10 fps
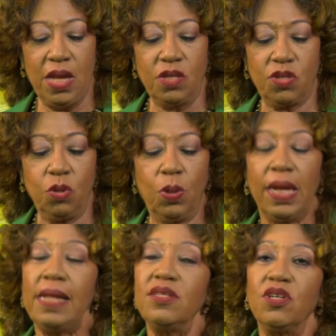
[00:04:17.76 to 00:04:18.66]
So what
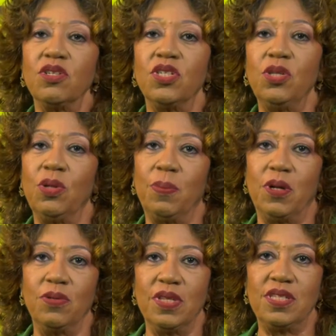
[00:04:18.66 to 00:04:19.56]
I'll talk to you
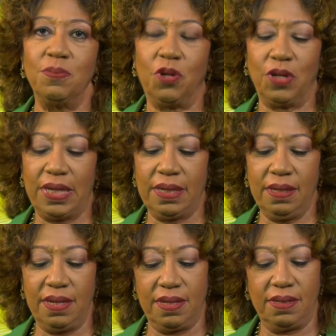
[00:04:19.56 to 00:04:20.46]
about this morning
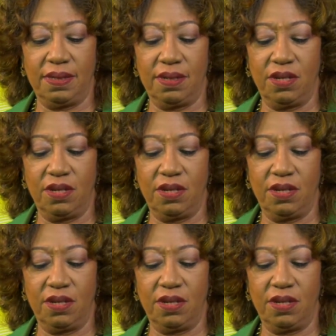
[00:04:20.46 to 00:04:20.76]
is